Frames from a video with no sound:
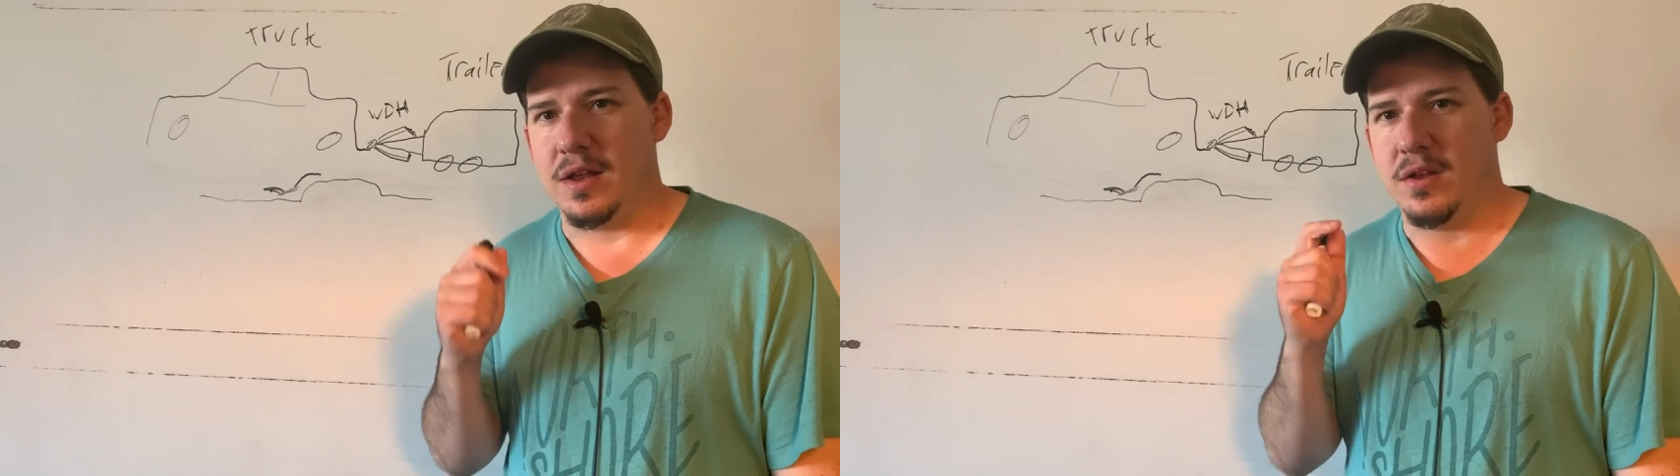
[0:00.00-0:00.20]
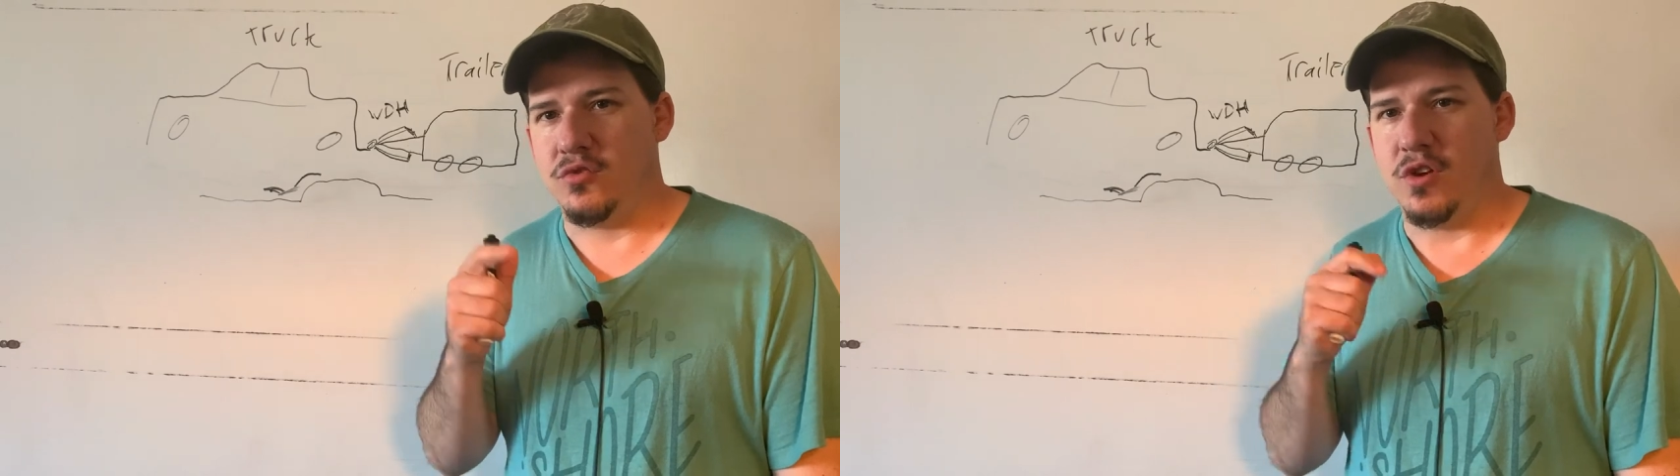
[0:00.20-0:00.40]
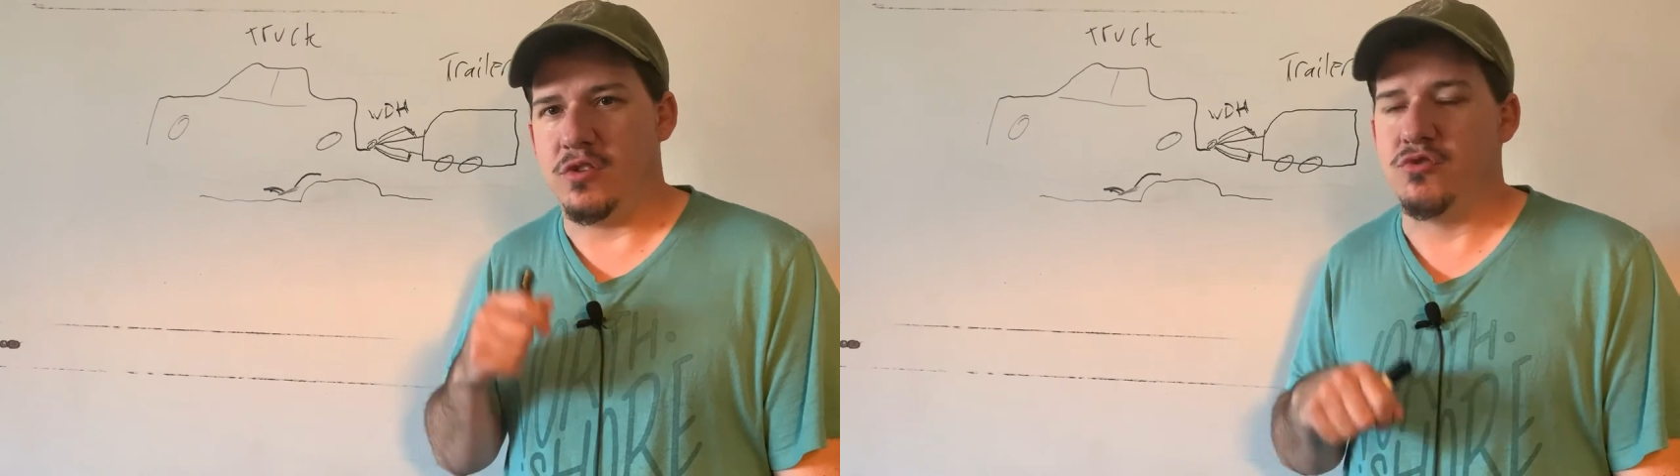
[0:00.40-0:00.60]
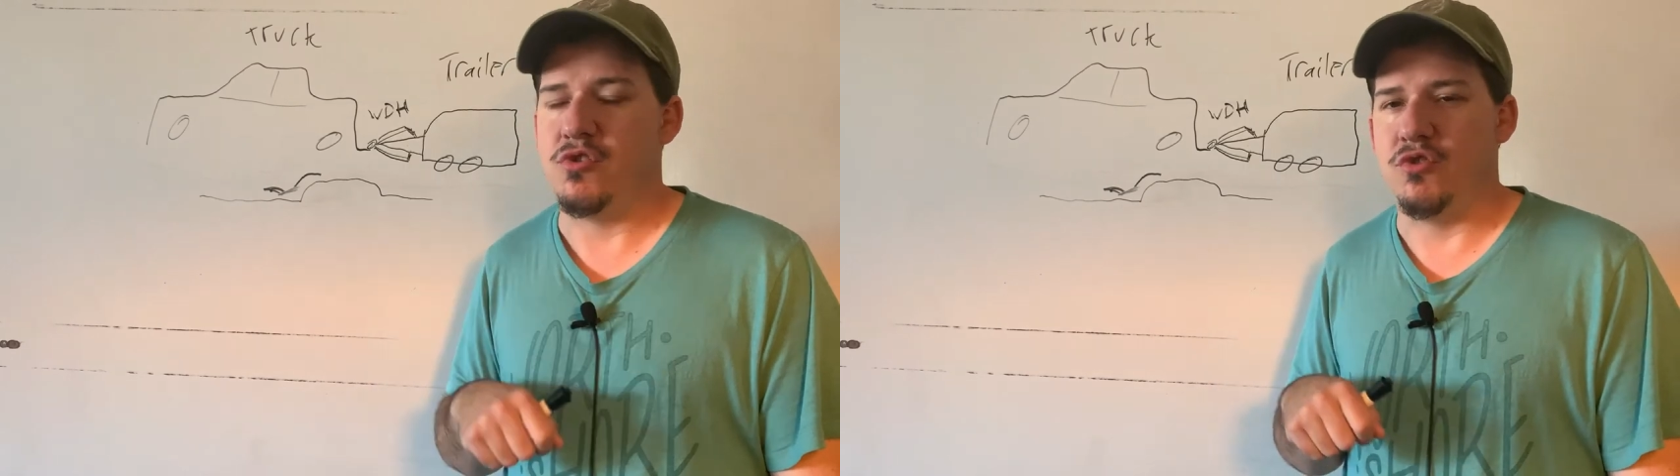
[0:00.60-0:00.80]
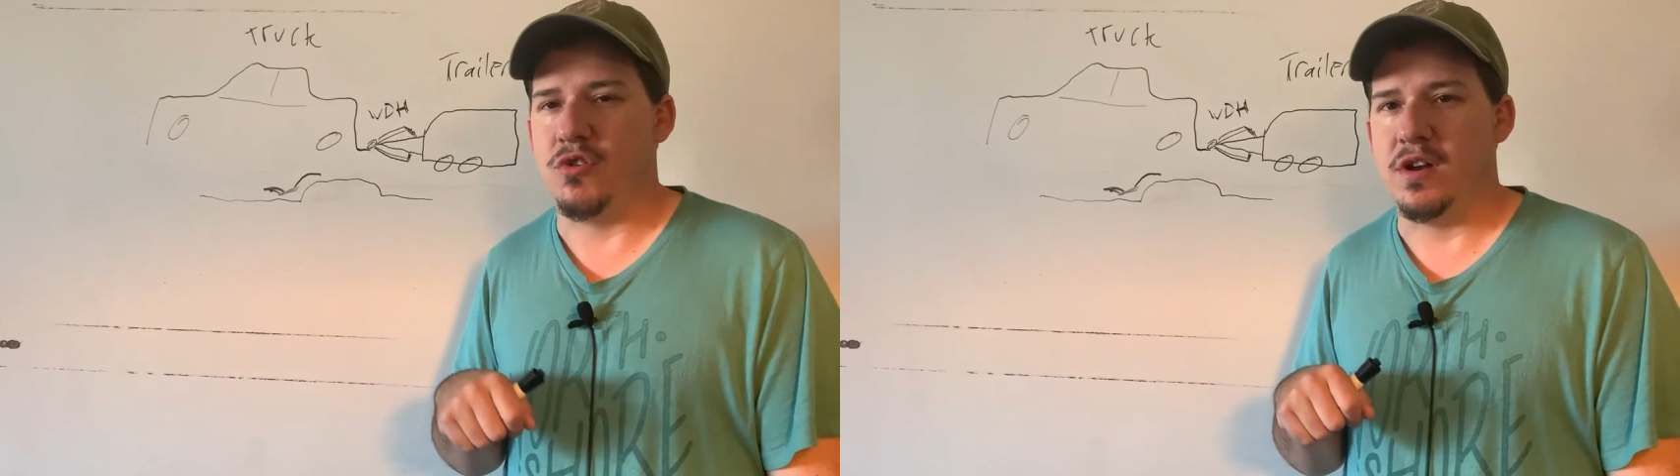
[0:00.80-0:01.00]

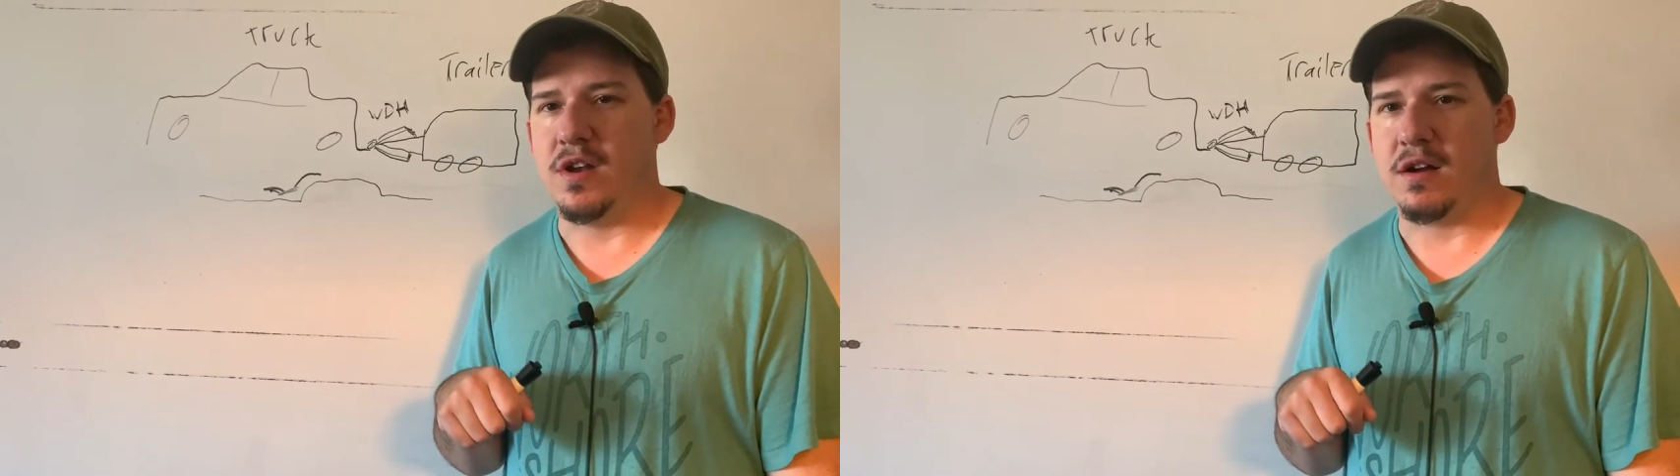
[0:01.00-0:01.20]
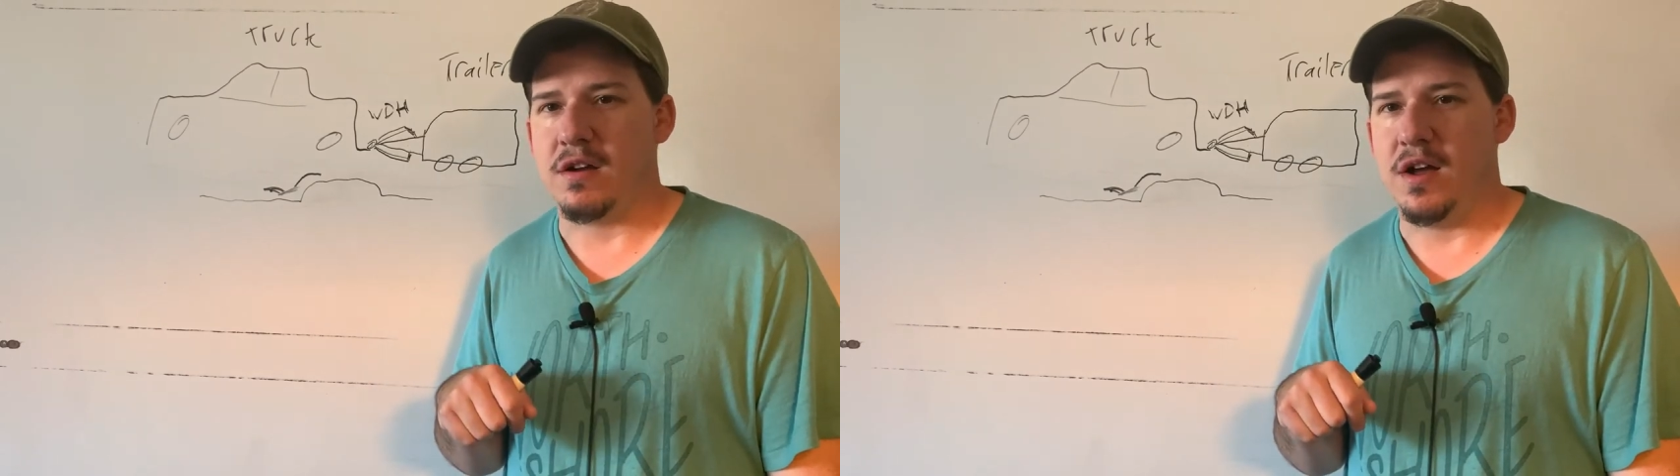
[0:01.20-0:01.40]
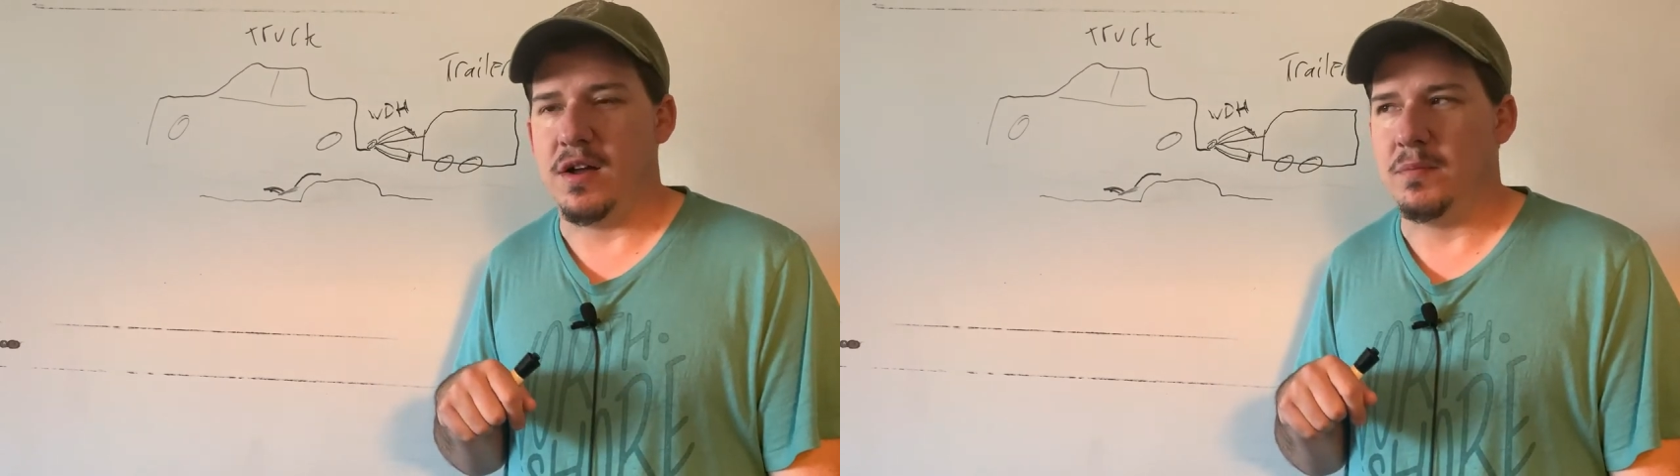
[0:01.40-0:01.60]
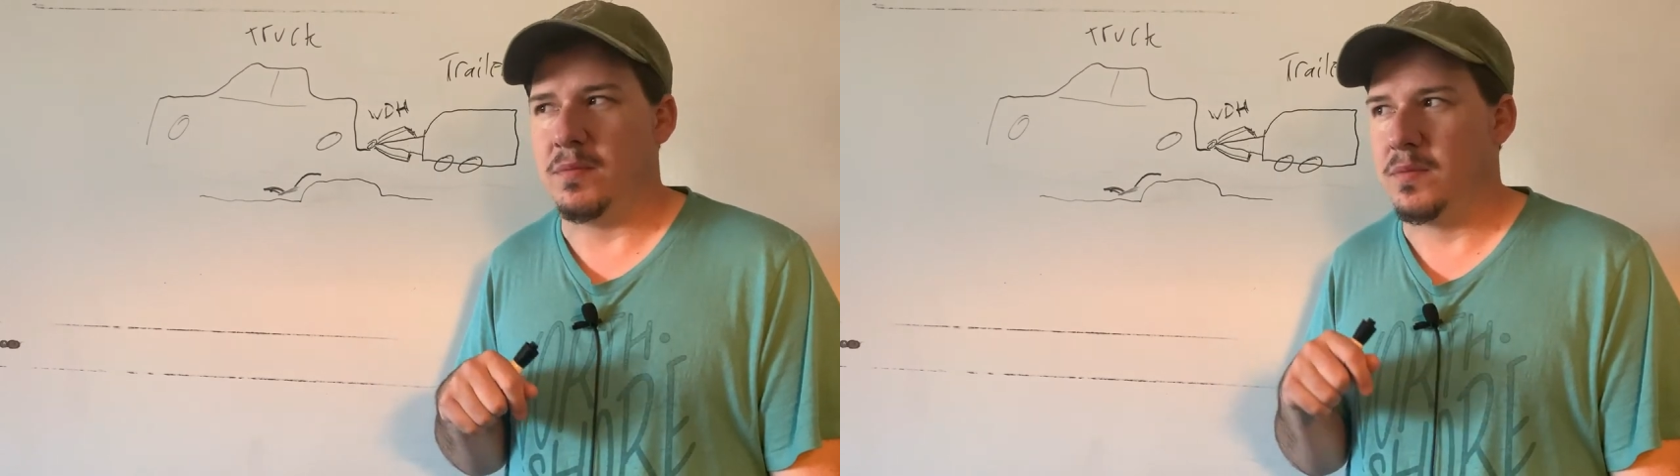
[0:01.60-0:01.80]
cherishthejourney.com,